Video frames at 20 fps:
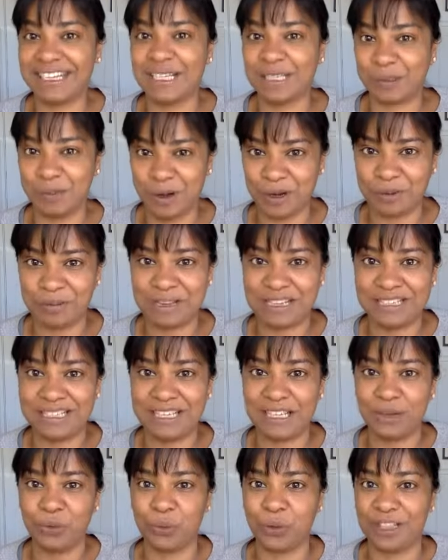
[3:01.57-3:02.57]

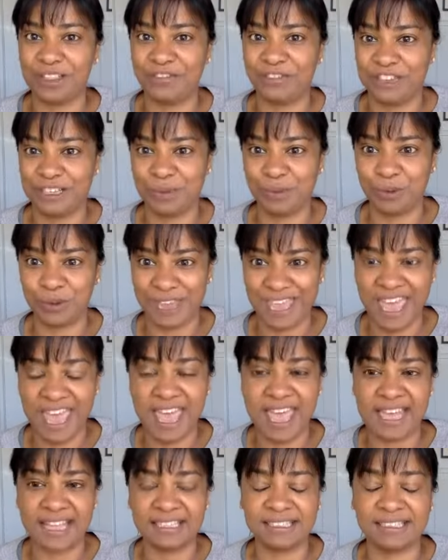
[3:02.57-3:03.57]
experimenting with Facebook
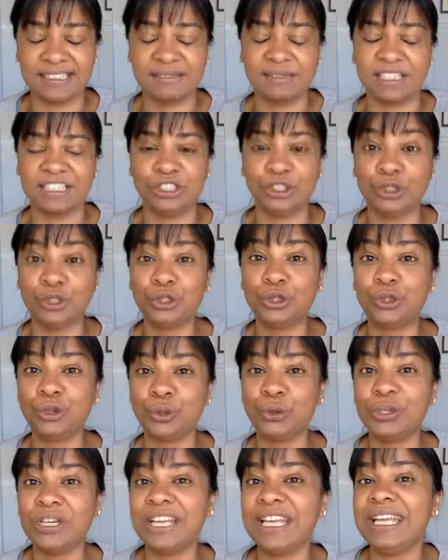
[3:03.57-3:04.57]
ads, because you
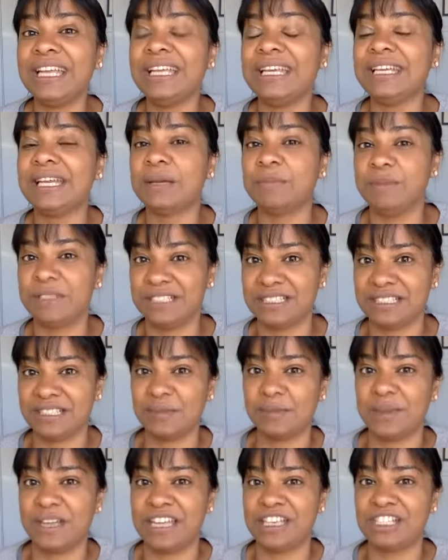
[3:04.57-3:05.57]
do need a business
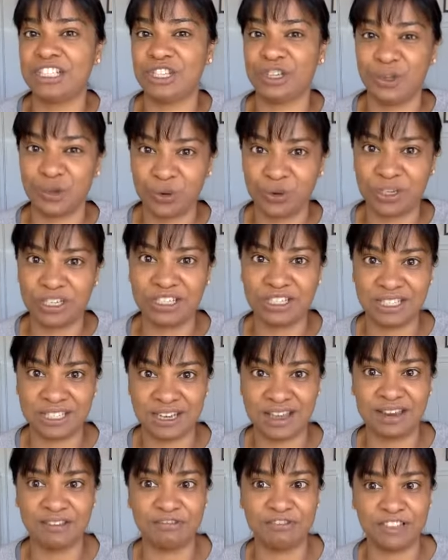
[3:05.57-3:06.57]
page in order to
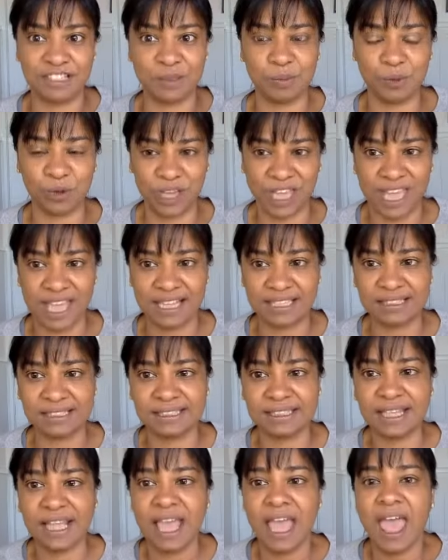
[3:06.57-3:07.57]
start Facebook
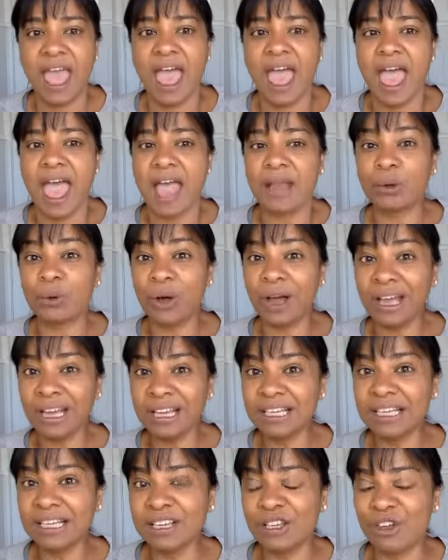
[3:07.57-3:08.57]
ads. And quite
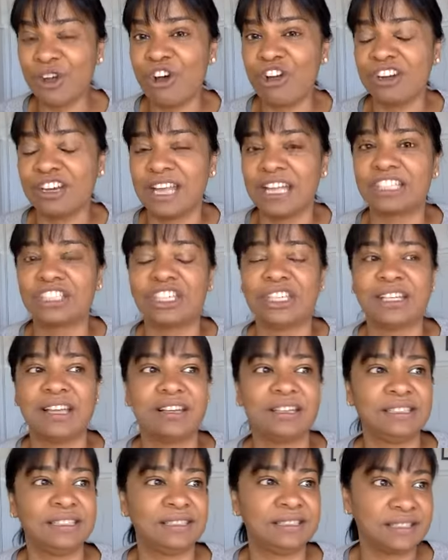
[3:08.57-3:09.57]
early on, actually,
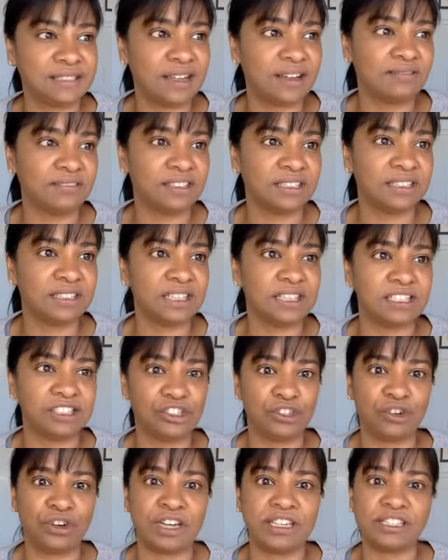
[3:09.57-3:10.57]
I discovered a
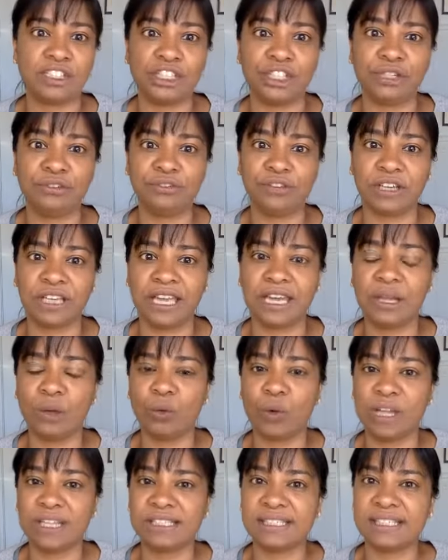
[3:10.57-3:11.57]
strategy for getting
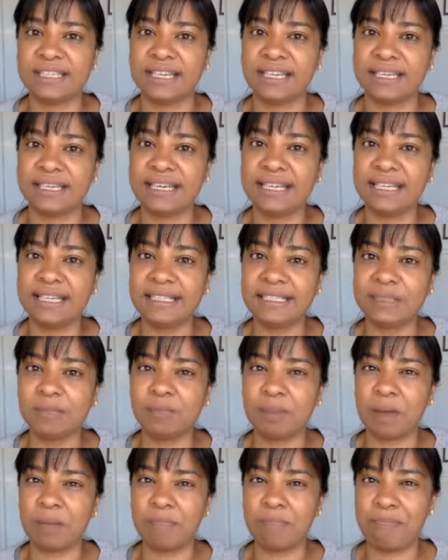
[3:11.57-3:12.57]
1 cent leads.
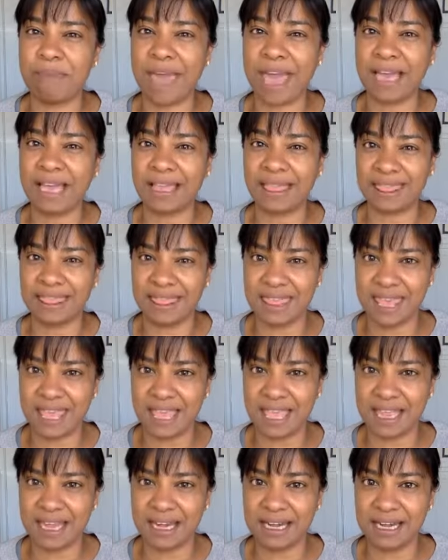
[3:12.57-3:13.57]
But back
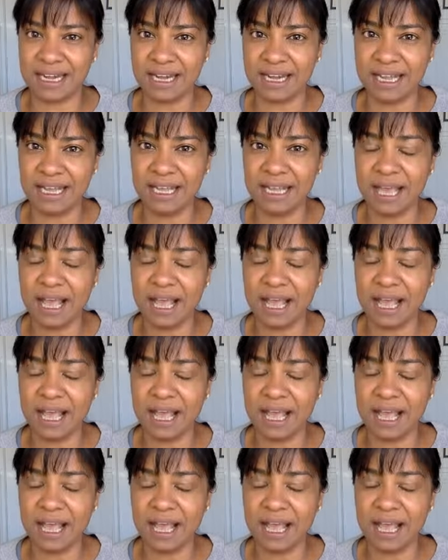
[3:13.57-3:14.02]
then,